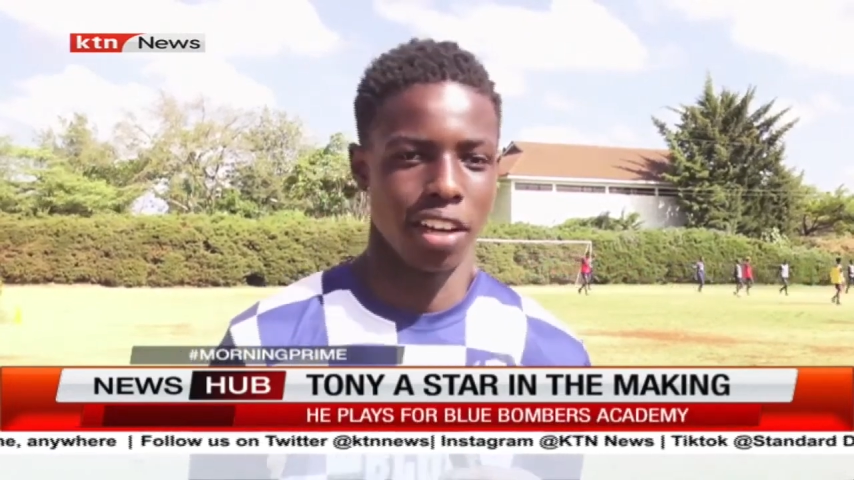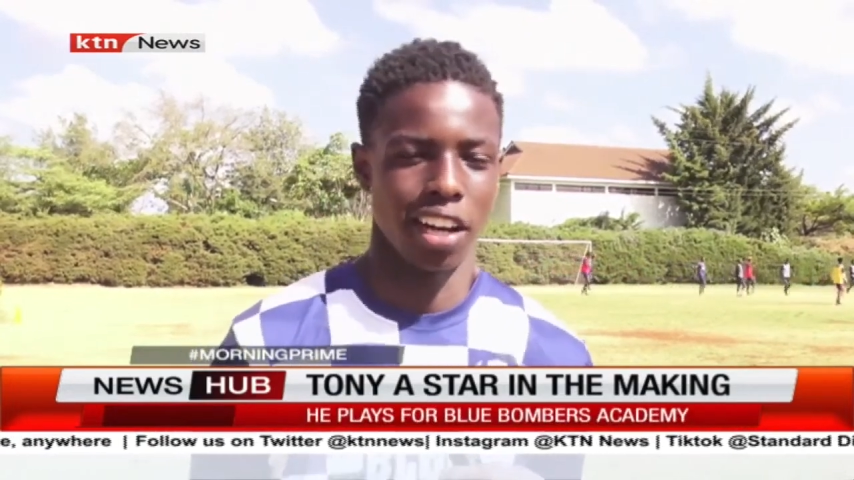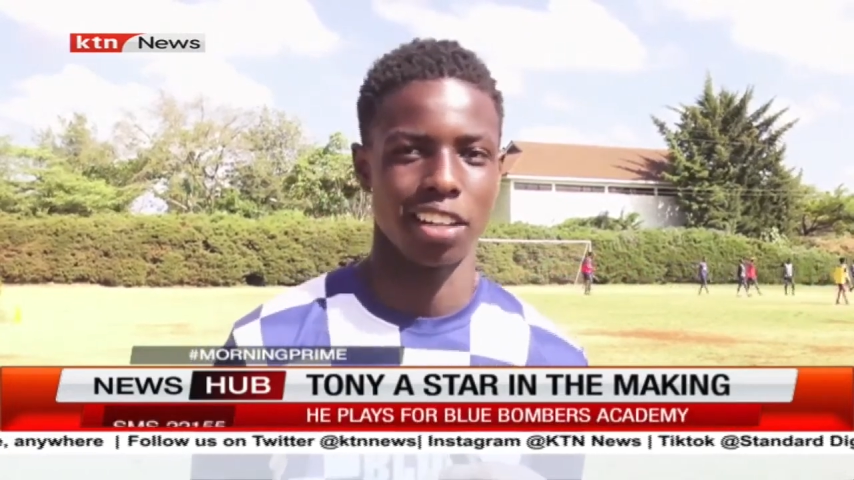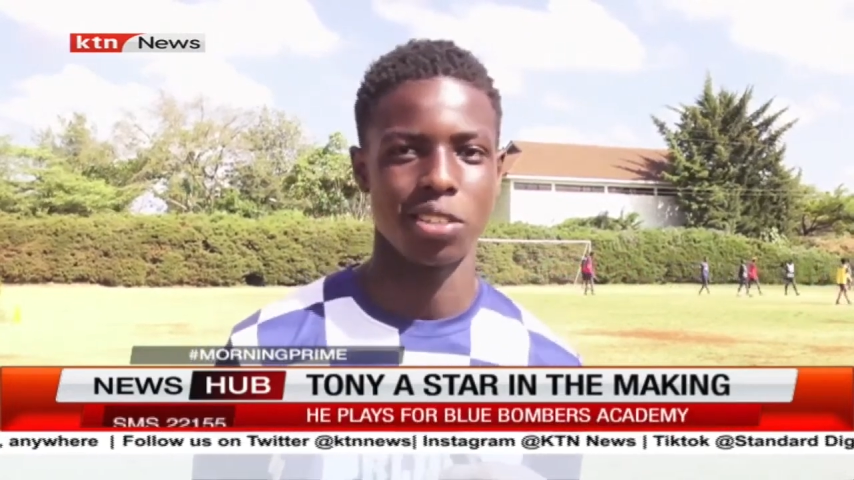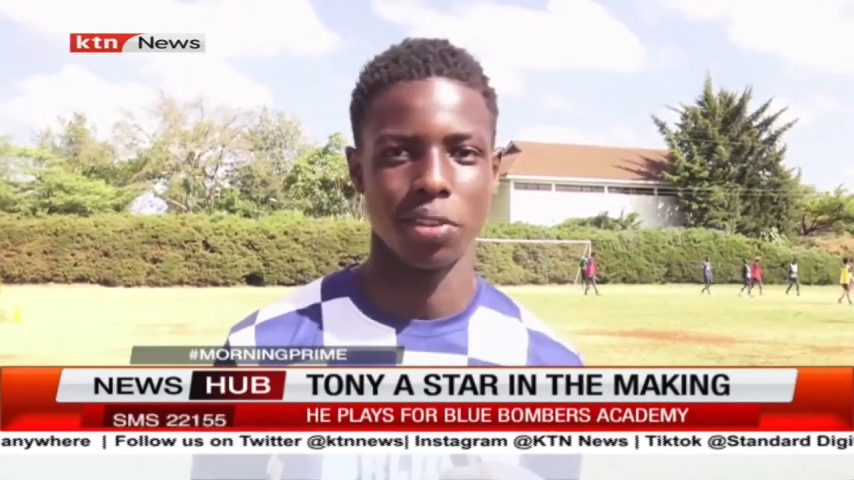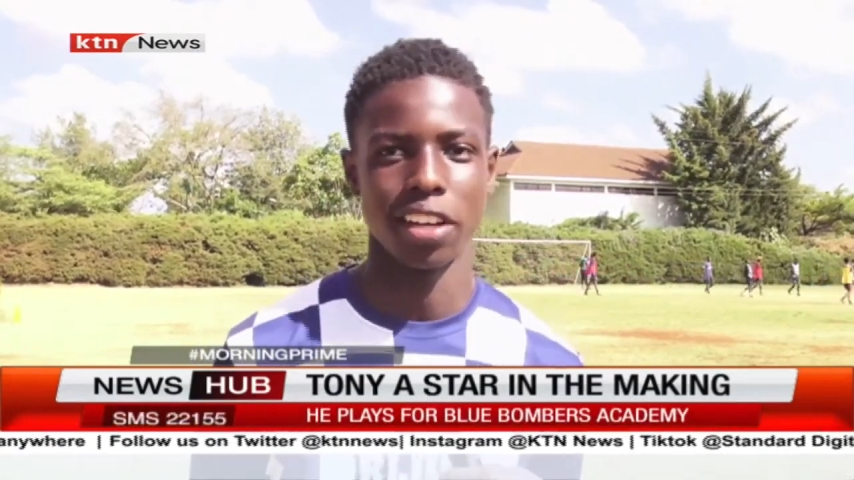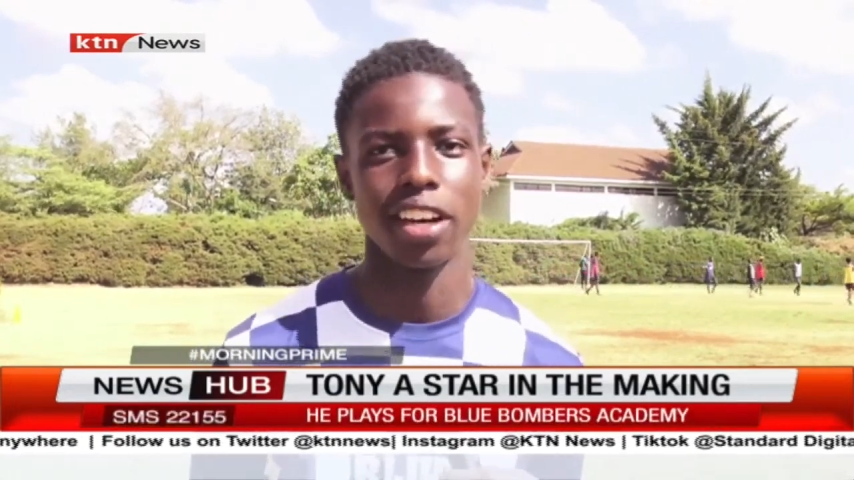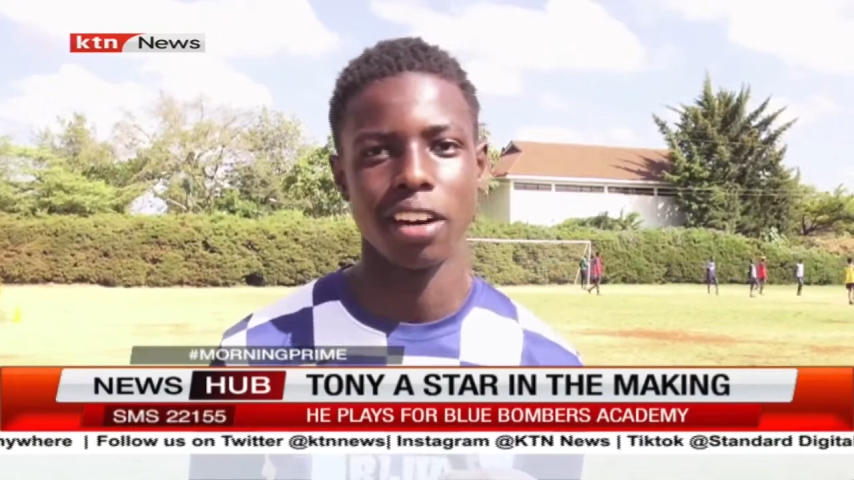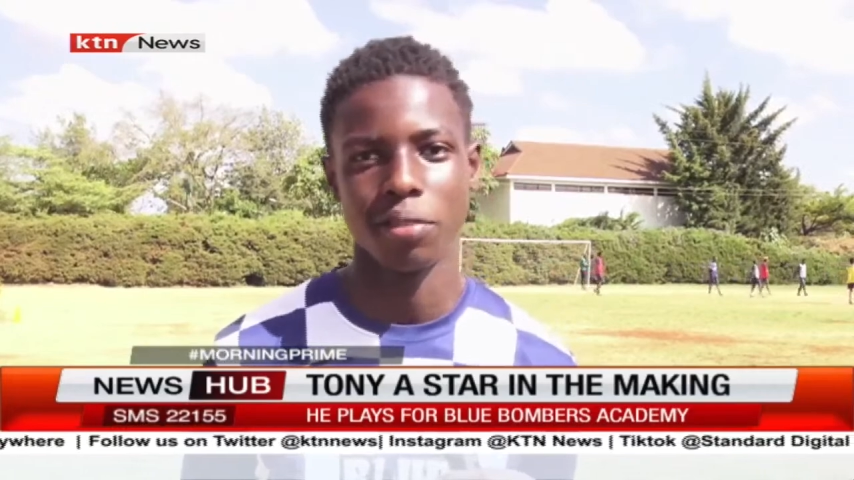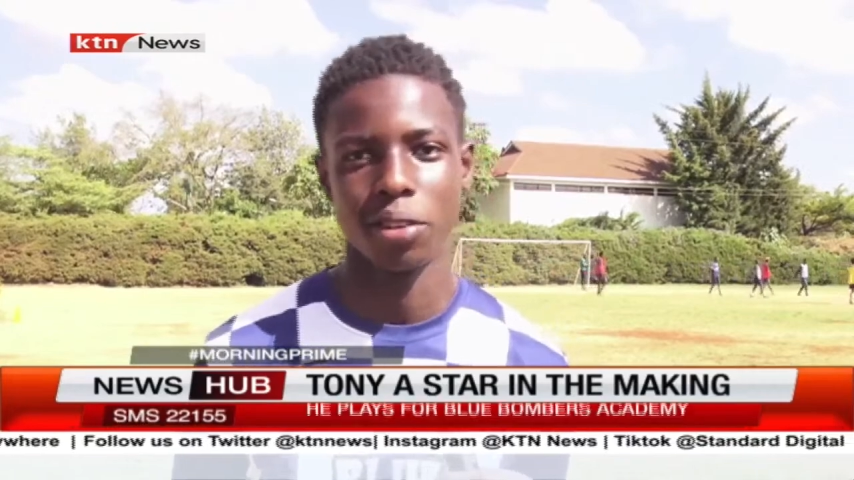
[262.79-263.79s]
at least win
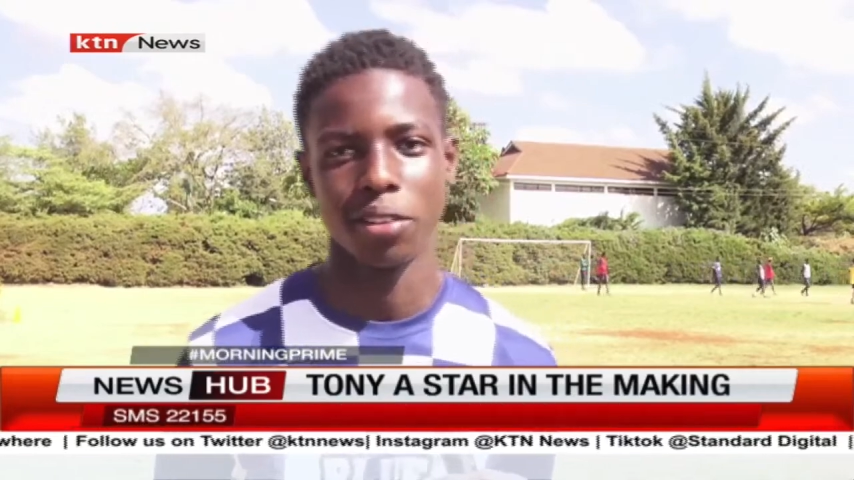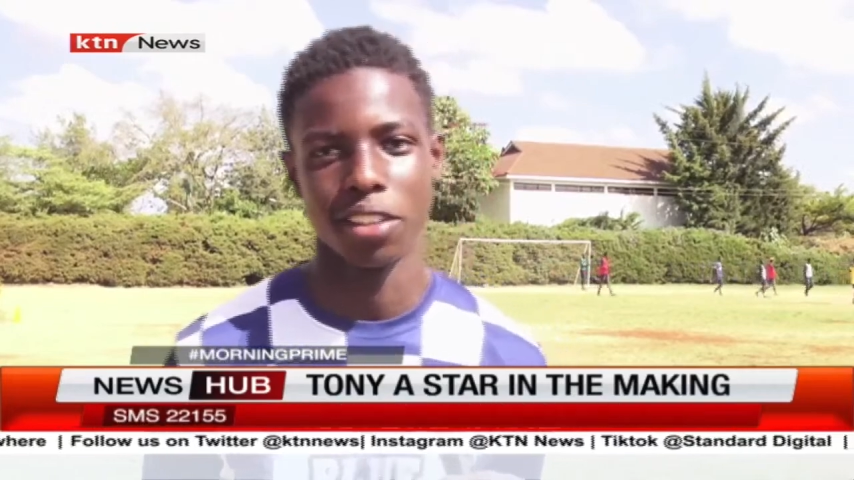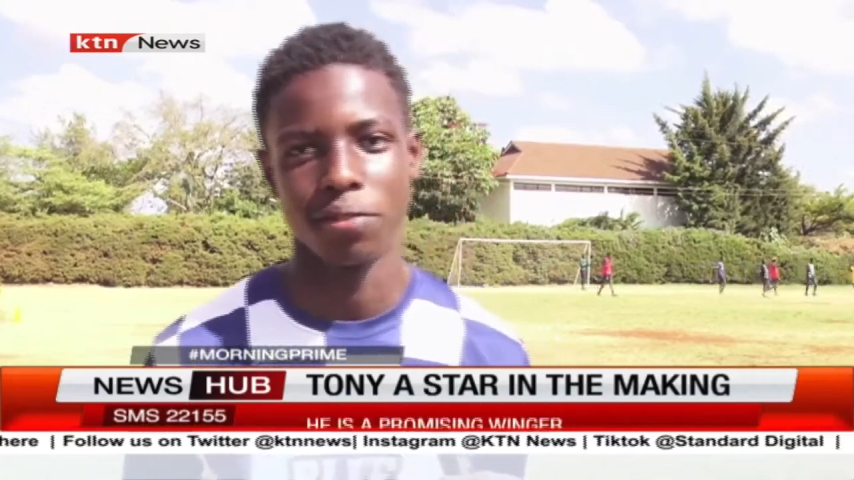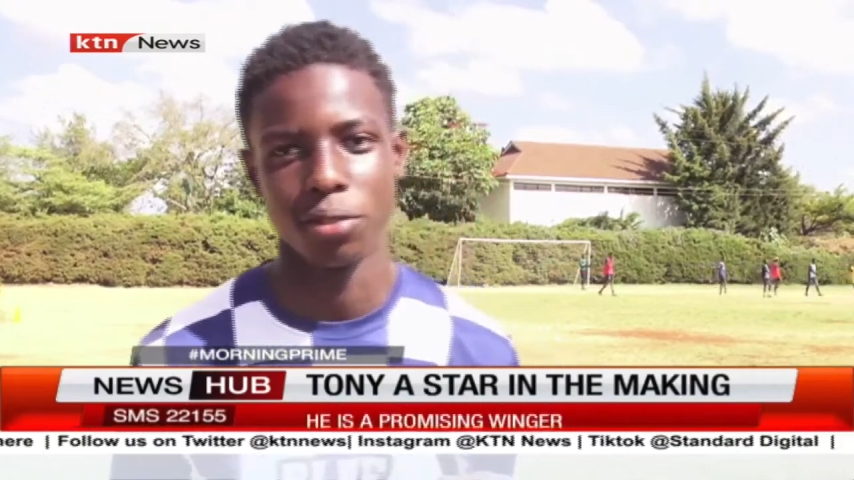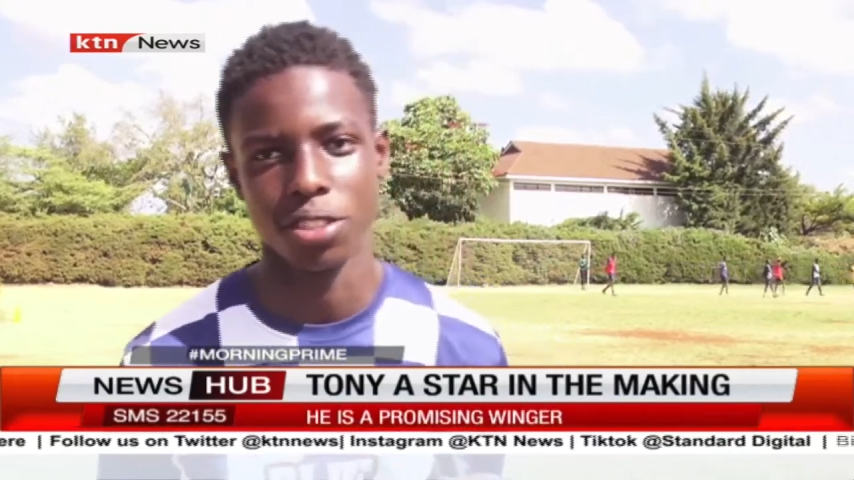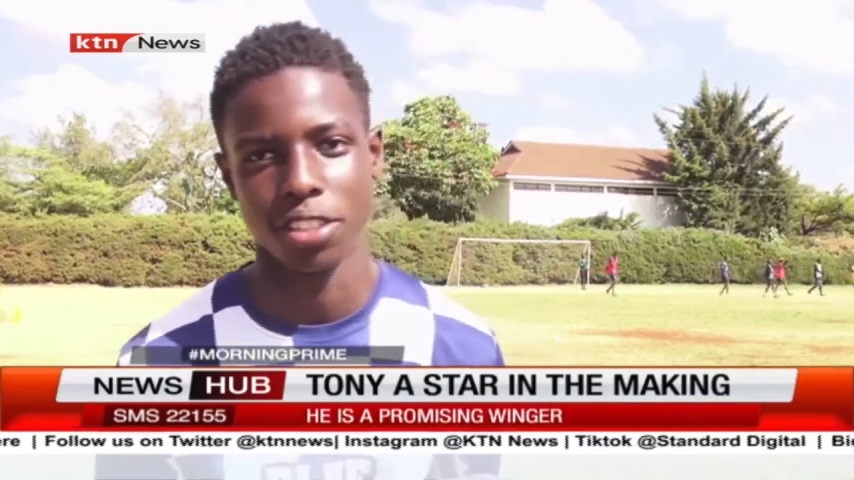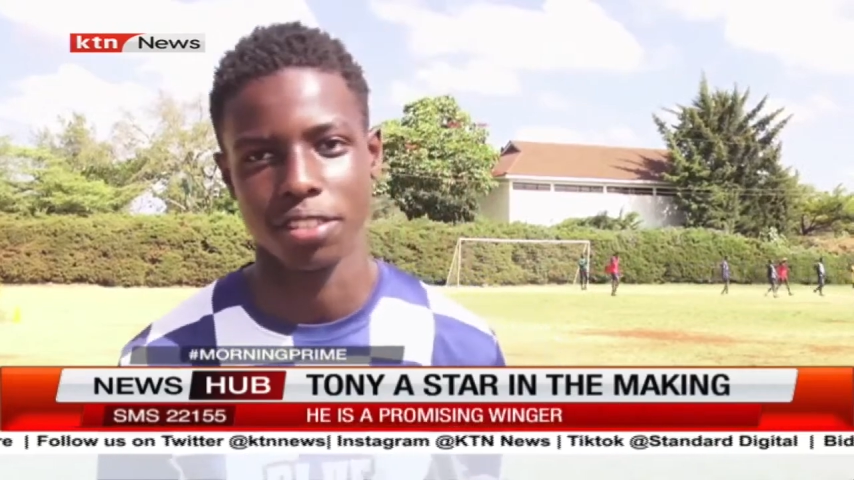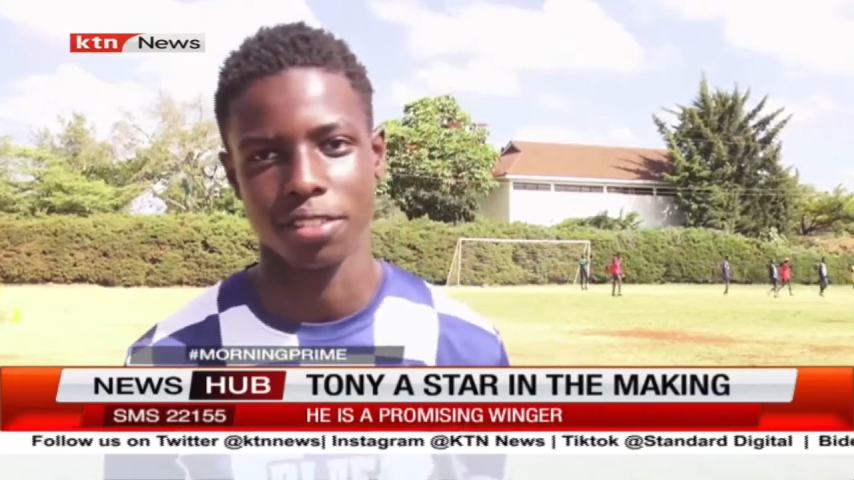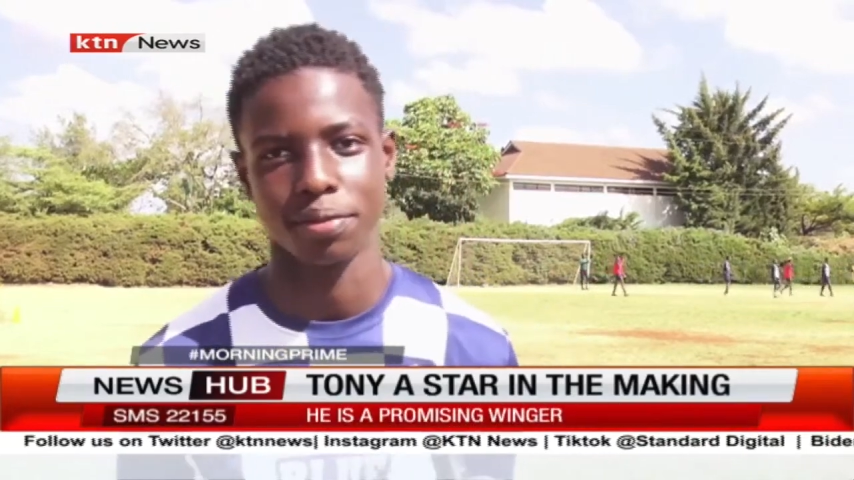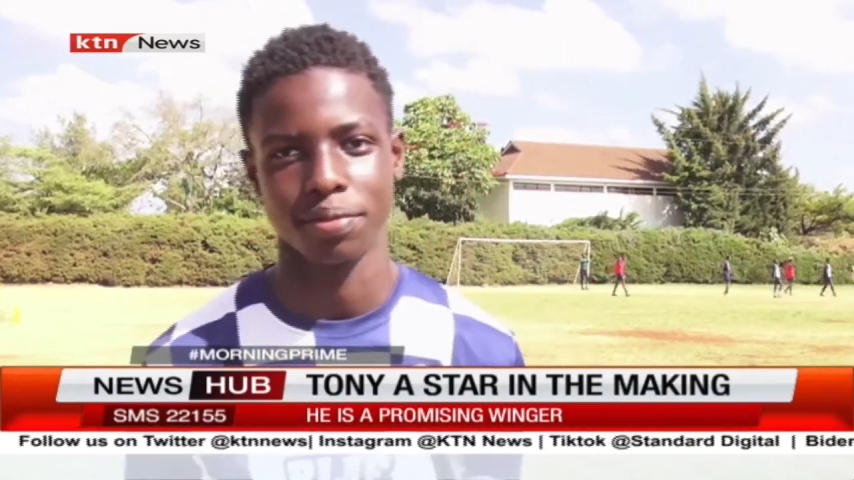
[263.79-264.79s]
an AFCON in future.